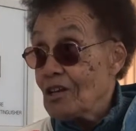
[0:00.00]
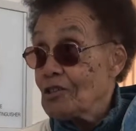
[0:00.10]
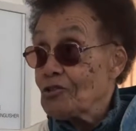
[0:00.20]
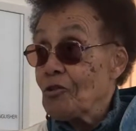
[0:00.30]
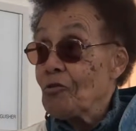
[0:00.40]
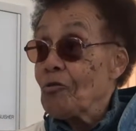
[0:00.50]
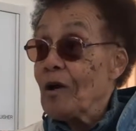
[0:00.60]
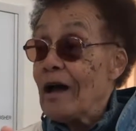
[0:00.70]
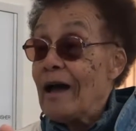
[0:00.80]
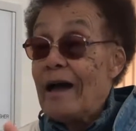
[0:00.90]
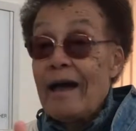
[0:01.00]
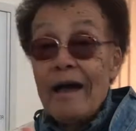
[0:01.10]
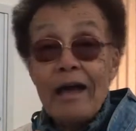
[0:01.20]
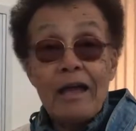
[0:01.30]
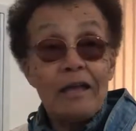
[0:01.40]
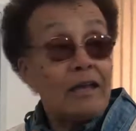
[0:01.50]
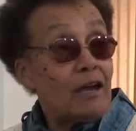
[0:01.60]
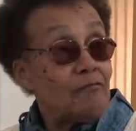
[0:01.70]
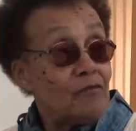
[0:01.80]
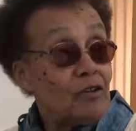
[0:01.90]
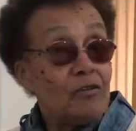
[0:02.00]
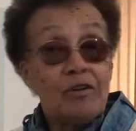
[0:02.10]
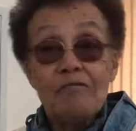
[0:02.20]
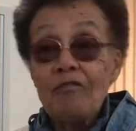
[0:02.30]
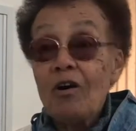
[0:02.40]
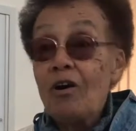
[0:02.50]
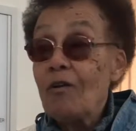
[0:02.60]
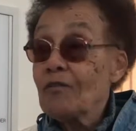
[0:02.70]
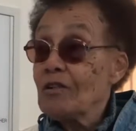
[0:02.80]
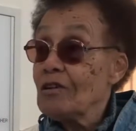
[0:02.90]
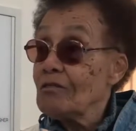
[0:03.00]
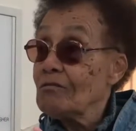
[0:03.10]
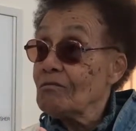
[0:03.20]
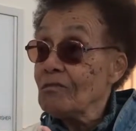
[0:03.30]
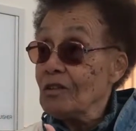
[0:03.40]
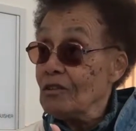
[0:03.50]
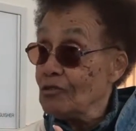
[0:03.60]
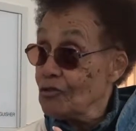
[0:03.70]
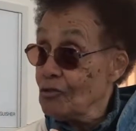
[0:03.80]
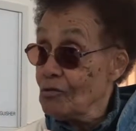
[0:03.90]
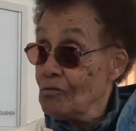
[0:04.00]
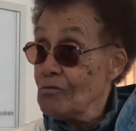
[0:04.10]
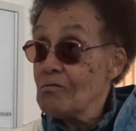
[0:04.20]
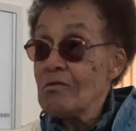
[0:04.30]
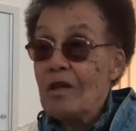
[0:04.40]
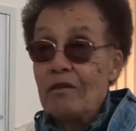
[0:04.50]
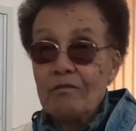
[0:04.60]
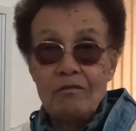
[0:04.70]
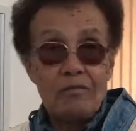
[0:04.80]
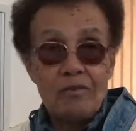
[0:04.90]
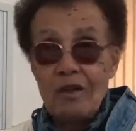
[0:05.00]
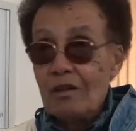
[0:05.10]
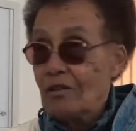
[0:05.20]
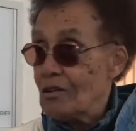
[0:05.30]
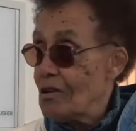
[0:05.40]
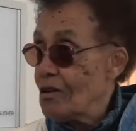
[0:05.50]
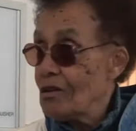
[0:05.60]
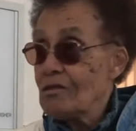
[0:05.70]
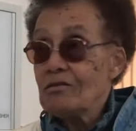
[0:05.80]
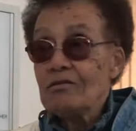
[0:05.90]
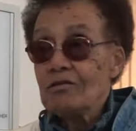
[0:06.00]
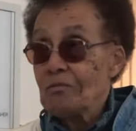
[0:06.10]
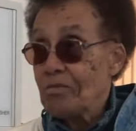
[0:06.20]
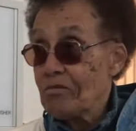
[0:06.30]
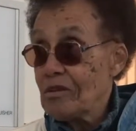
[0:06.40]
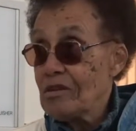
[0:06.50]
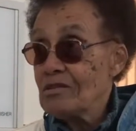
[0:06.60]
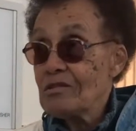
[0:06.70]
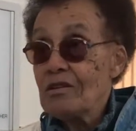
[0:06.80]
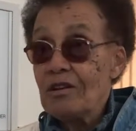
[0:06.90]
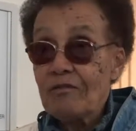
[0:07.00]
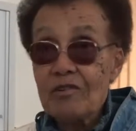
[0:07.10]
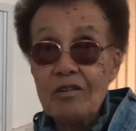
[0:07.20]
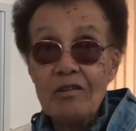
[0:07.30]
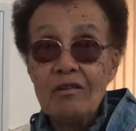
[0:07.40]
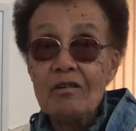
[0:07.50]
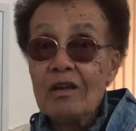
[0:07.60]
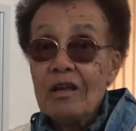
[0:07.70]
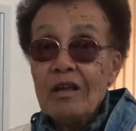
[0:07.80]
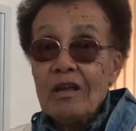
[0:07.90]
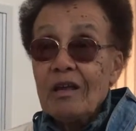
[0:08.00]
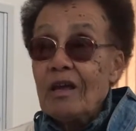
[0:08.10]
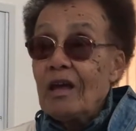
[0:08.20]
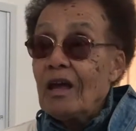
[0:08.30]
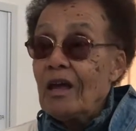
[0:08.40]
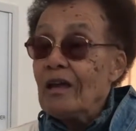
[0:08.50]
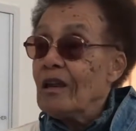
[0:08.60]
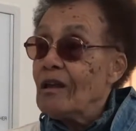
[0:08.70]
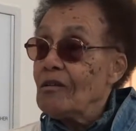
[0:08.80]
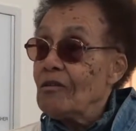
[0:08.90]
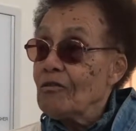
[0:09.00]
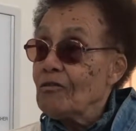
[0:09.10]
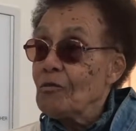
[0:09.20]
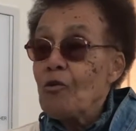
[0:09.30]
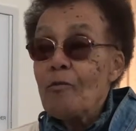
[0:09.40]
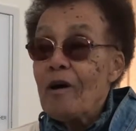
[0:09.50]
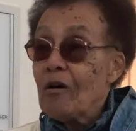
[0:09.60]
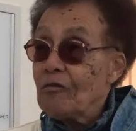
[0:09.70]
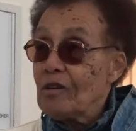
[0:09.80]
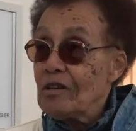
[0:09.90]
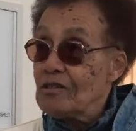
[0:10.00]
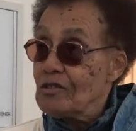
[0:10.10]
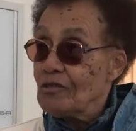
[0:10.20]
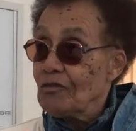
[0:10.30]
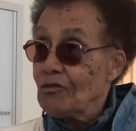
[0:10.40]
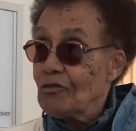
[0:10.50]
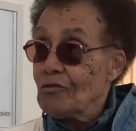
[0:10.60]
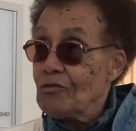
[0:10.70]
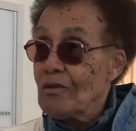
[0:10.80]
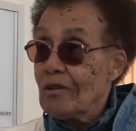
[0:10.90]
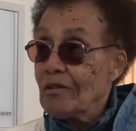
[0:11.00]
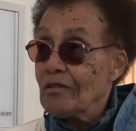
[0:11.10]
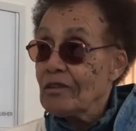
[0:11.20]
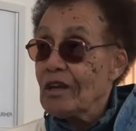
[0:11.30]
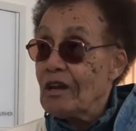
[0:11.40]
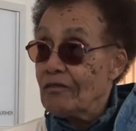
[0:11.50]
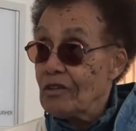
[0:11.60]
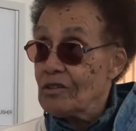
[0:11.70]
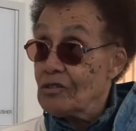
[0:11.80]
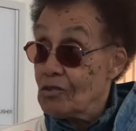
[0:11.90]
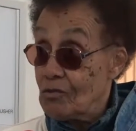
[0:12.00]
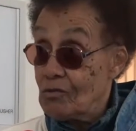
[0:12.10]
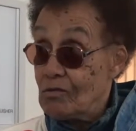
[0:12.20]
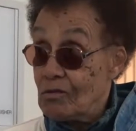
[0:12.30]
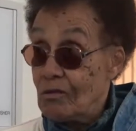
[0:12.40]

So I got very involved in school and nuns and priests and everything. And I learned more about religion through the Catholic school